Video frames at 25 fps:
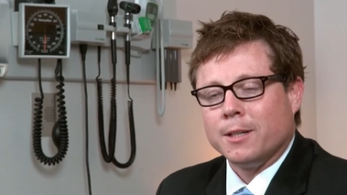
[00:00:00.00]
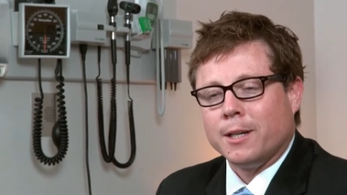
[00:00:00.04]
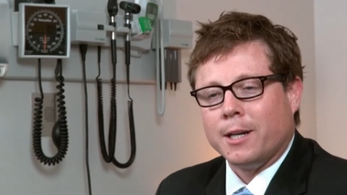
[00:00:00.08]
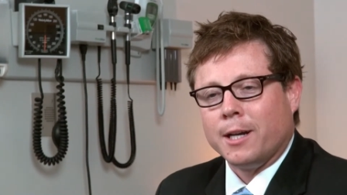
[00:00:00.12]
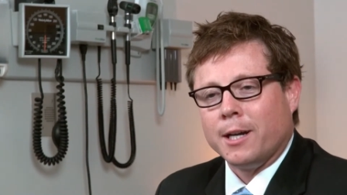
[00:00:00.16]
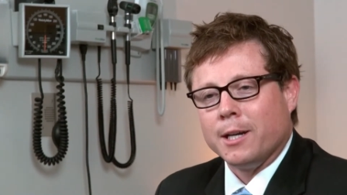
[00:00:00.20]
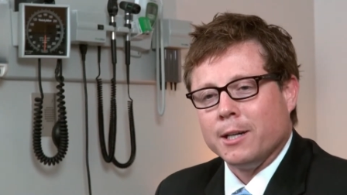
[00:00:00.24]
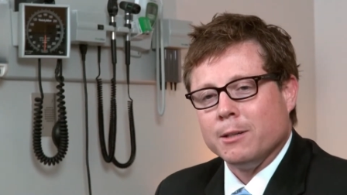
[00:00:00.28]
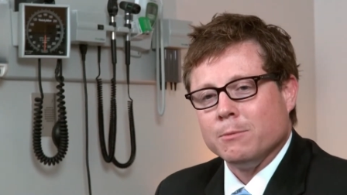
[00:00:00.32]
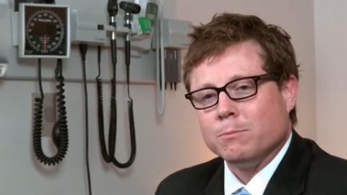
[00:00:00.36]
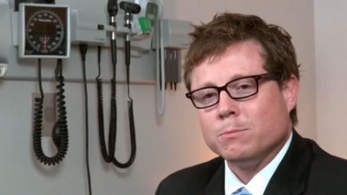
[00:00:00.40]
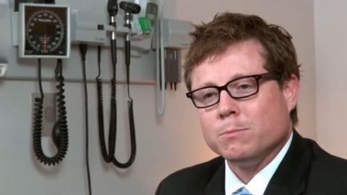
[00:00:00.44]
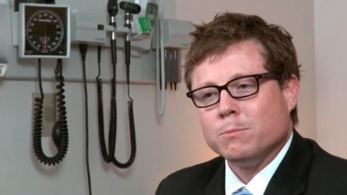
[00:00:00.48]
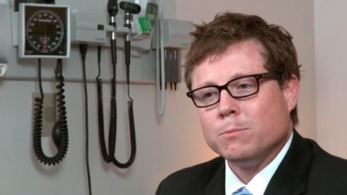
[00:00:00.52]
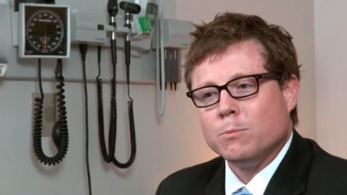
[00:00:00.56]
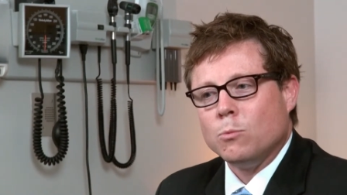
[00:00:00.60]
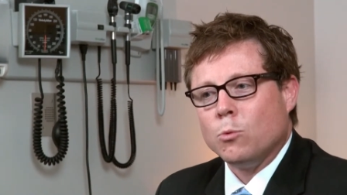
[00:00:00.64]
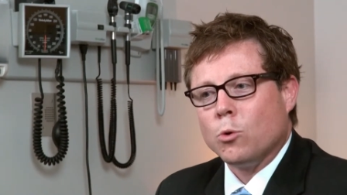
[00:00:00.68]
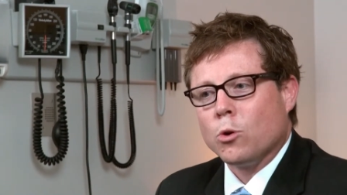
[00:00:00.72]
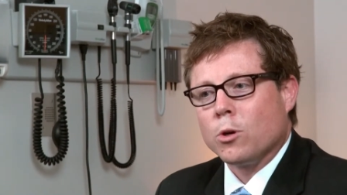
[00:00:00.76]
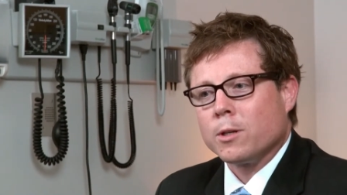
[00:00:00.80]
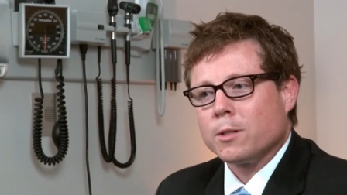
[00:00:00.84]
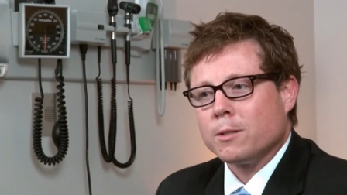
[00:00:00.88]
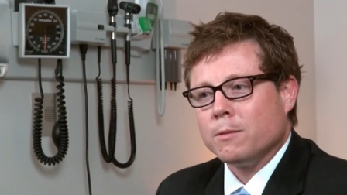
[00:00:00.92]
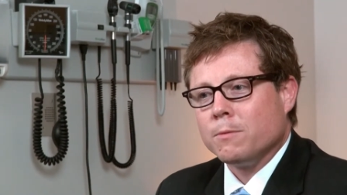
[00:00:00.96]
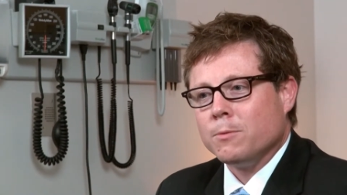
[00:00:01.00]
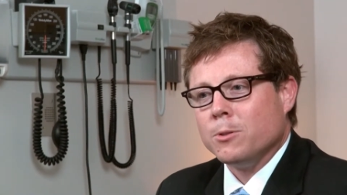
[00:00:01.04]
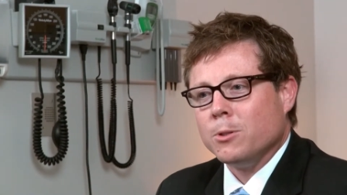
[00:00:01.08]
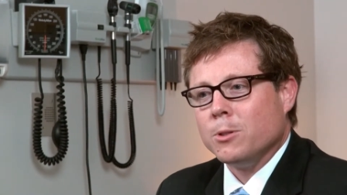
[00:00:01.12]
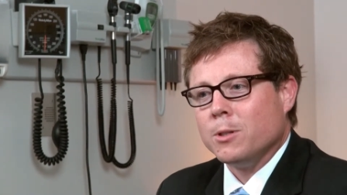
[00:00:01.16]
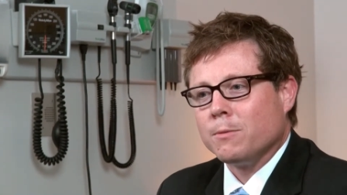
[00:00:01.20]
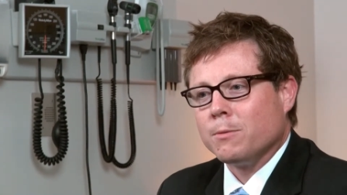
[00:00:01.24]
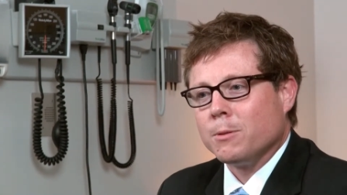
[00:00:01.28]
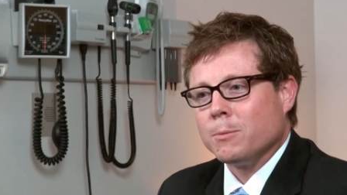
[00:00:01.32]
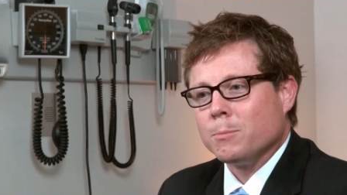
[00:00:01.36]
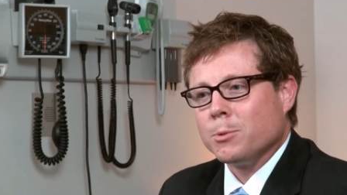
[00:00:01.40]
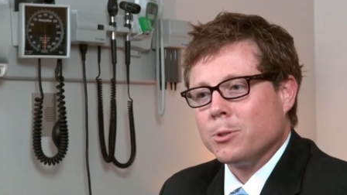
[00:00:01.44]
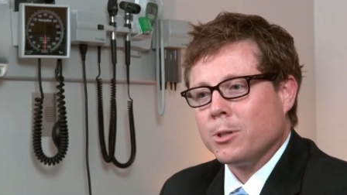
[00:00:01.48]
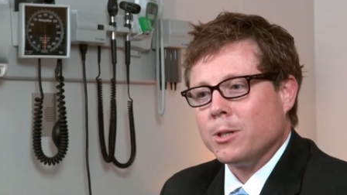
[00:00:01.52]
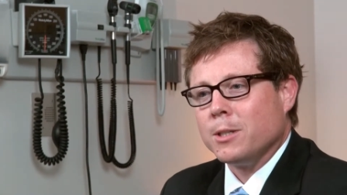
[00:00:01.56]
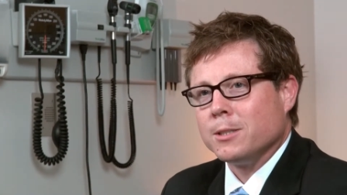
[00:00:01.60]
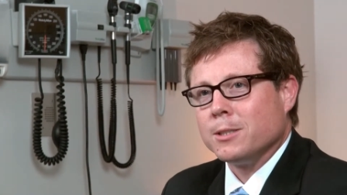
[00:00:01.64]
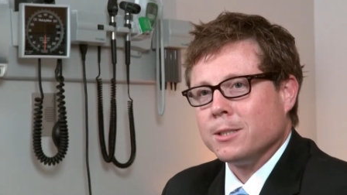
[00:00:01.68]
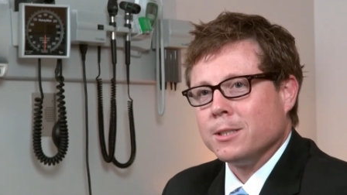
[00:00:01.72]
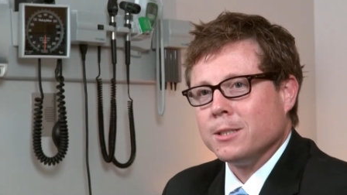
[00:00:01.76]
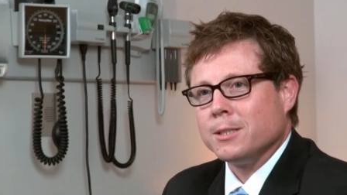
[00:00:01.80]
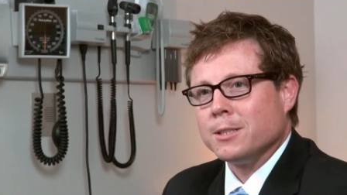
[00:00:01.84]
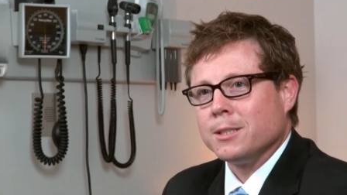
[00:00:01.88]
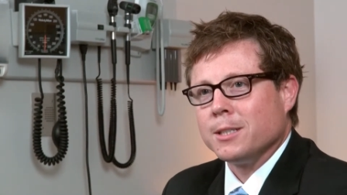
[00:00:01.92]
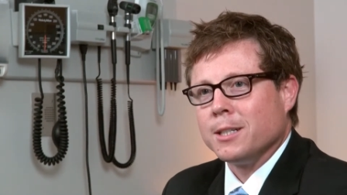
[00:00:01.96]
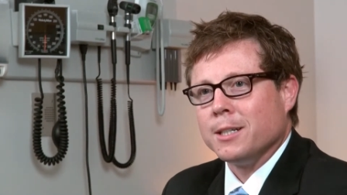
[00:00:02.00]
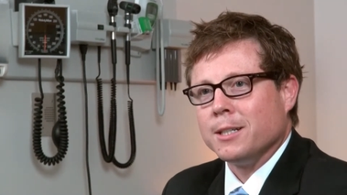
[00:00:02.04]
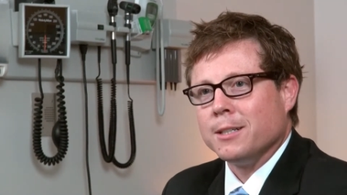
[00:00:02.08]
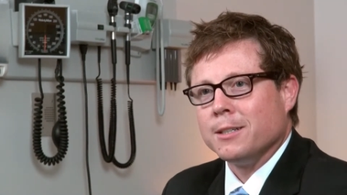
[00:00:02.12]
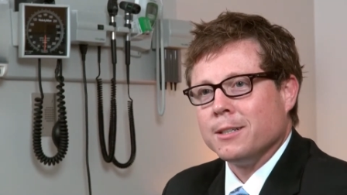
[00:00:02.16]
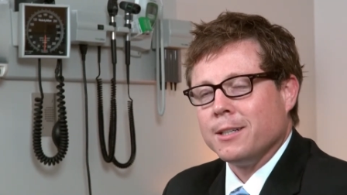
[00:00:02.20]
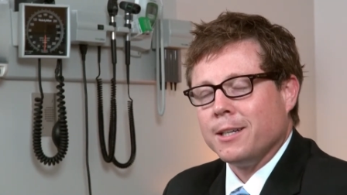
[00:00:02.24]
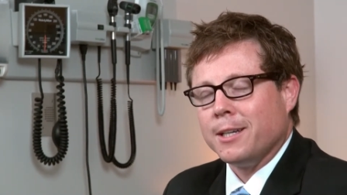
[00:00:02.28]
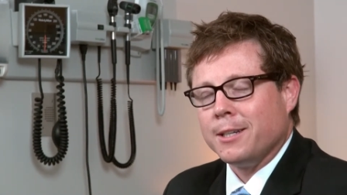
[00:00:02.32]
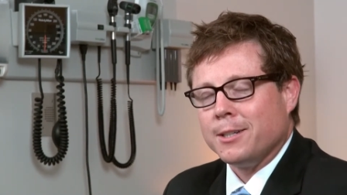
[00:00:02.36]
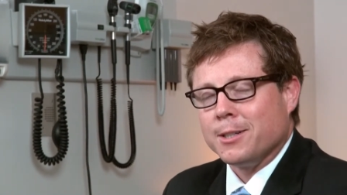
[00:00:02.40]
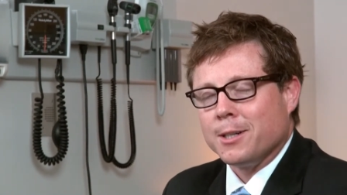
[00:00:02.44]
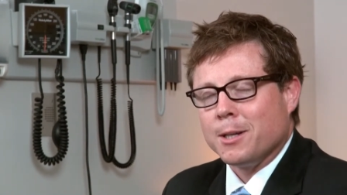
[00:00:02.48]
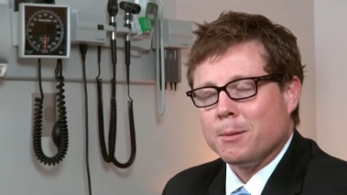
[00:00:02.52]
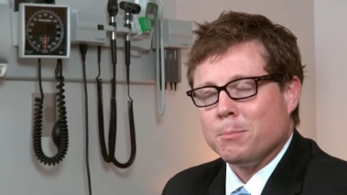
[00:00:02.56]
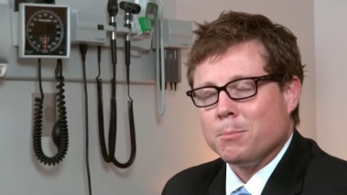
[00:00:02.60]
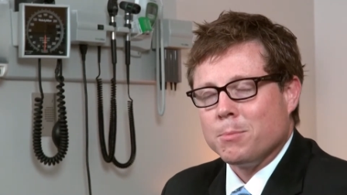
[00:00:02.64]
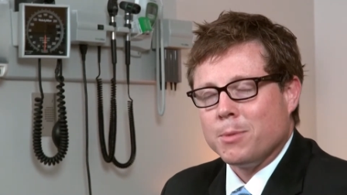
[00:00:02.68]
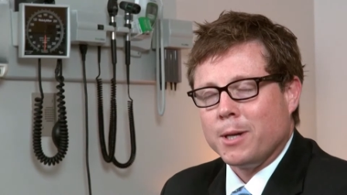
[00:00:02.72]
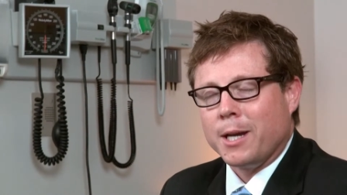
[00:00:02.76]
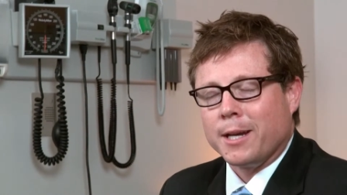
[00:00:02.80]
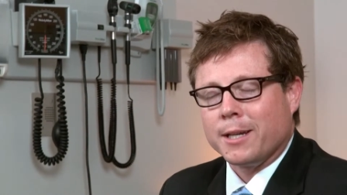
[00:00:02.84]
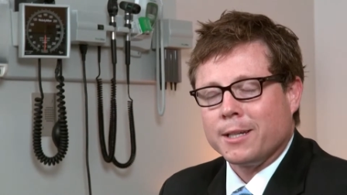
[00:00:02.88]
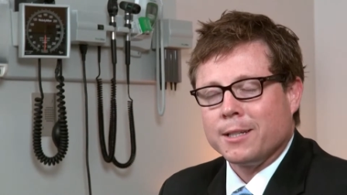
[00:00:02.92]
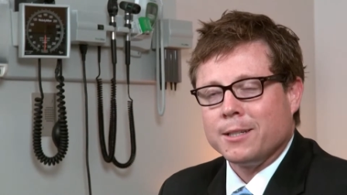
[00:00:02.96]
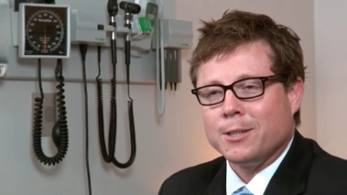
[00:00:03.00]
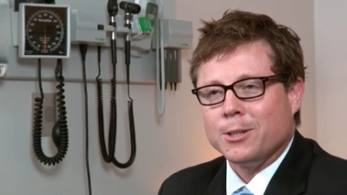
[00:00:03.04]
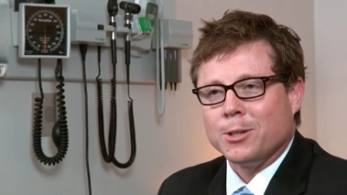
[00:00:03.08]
I worked a few different places and ended up back